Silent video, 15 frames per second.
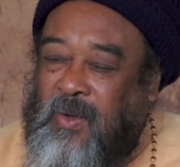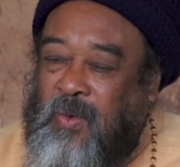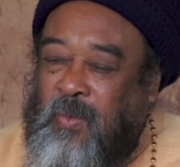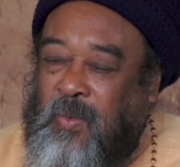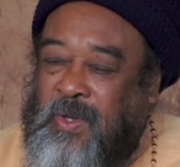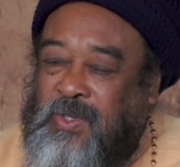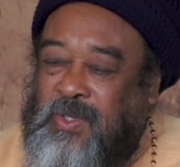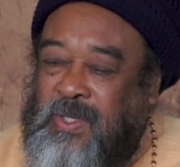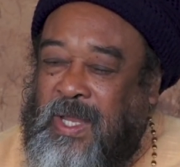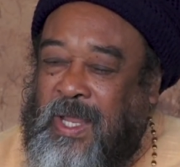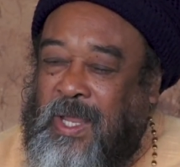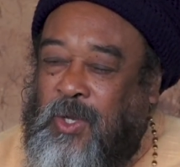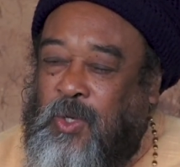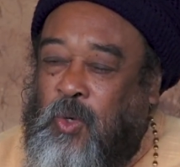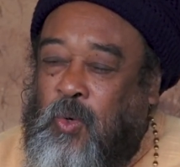which
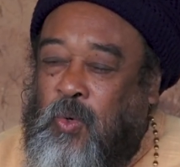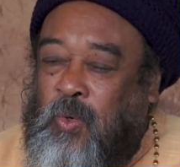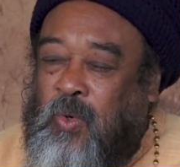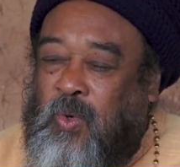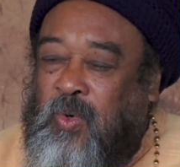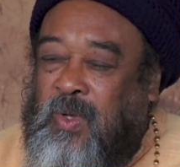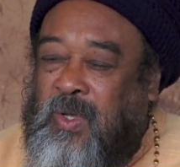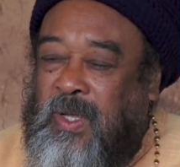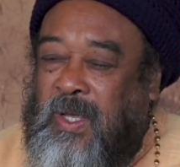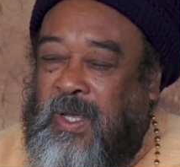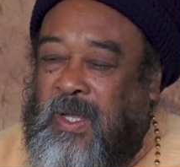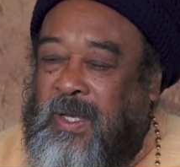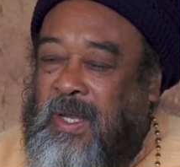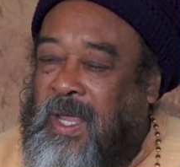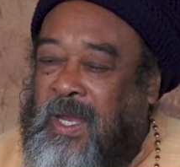they do
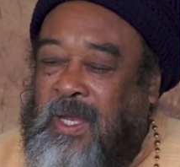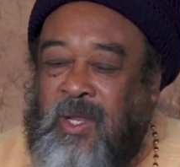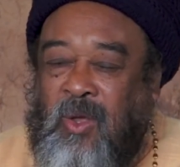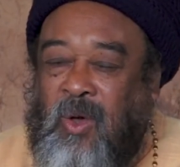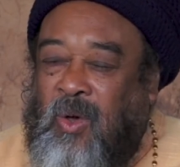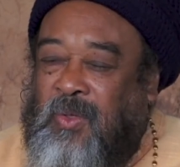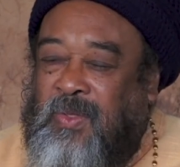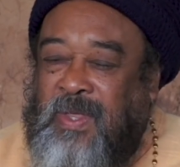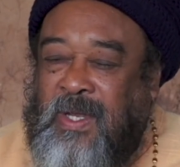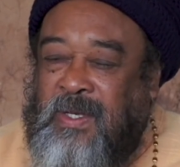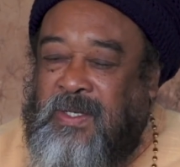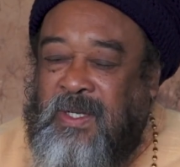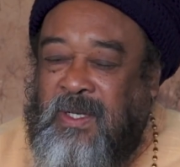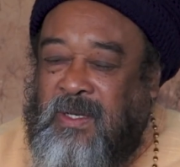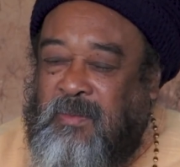in any
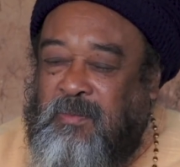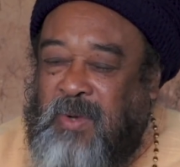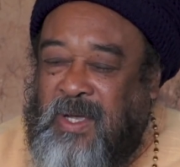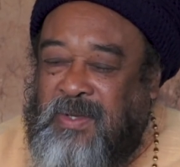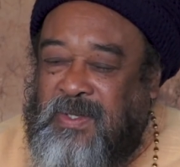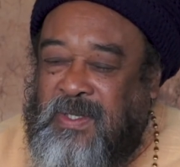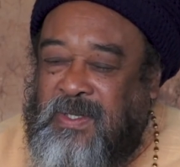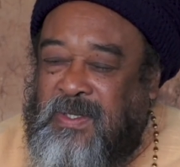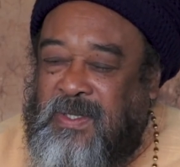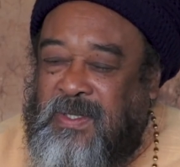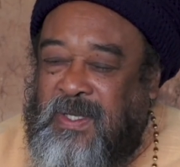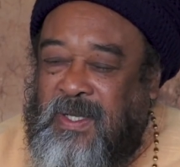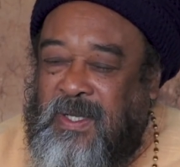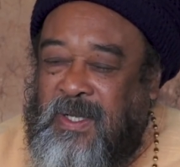authentic presence.